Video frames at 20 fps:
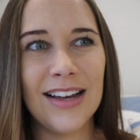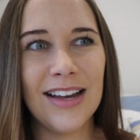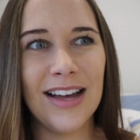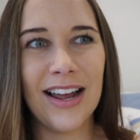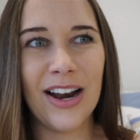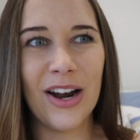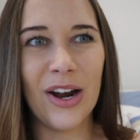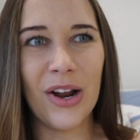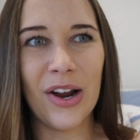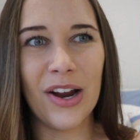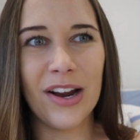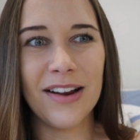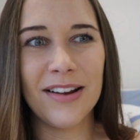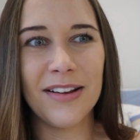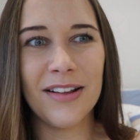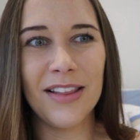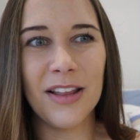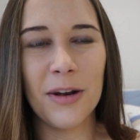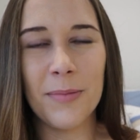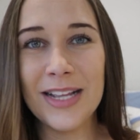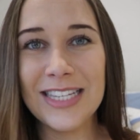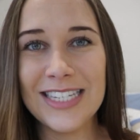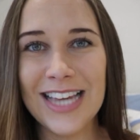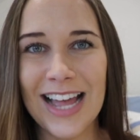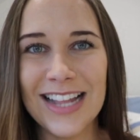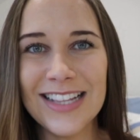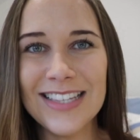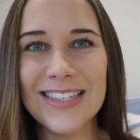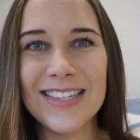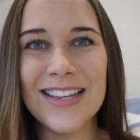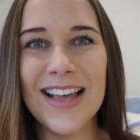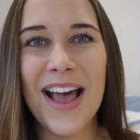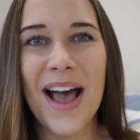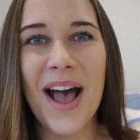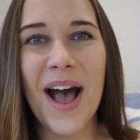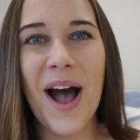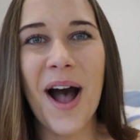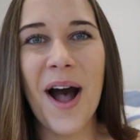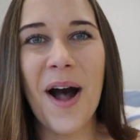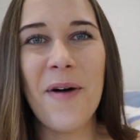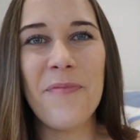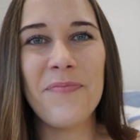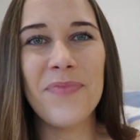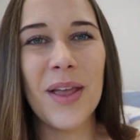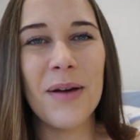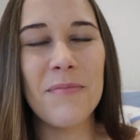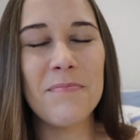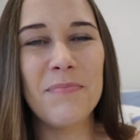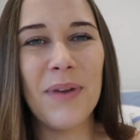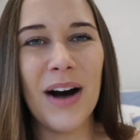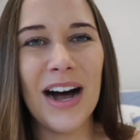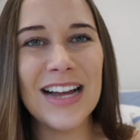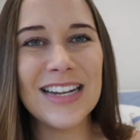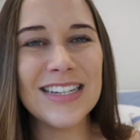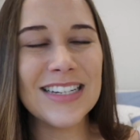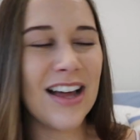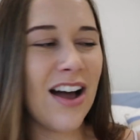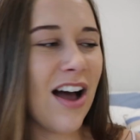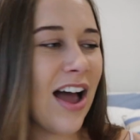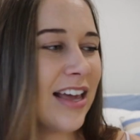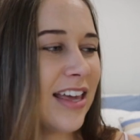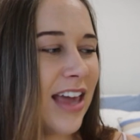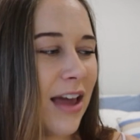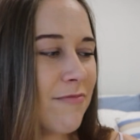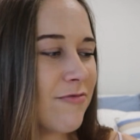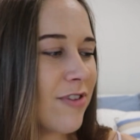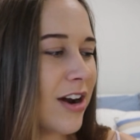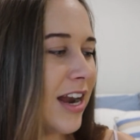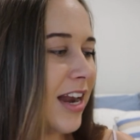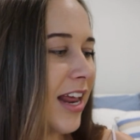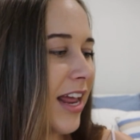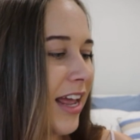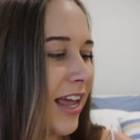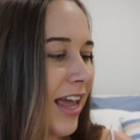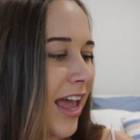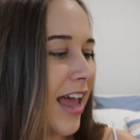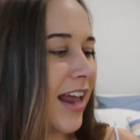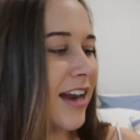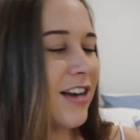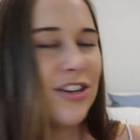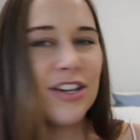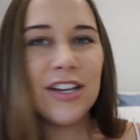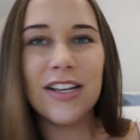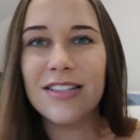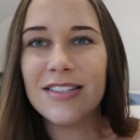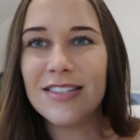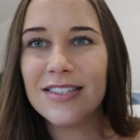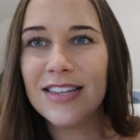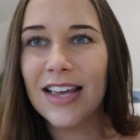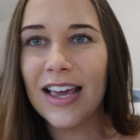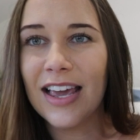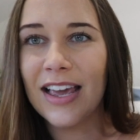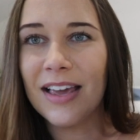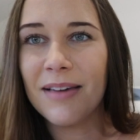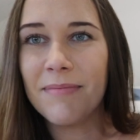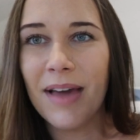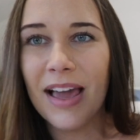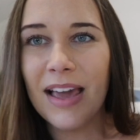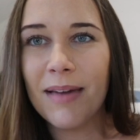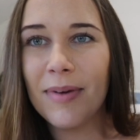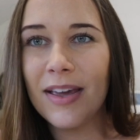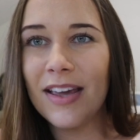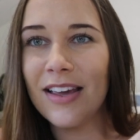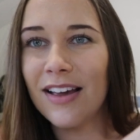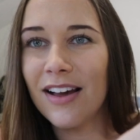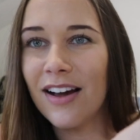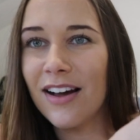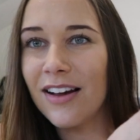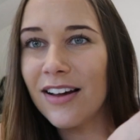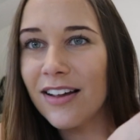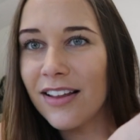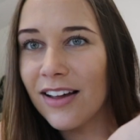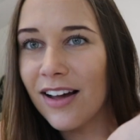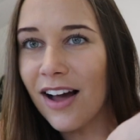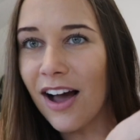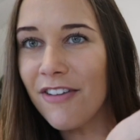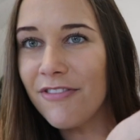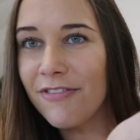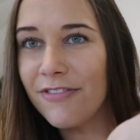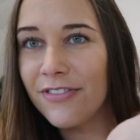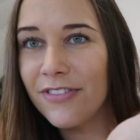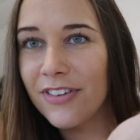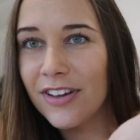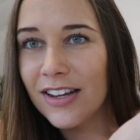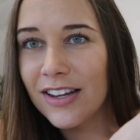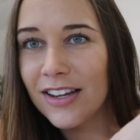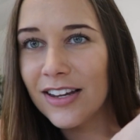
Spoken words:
I don't know, a little bit tense. But I kept reading and you can see maybe I've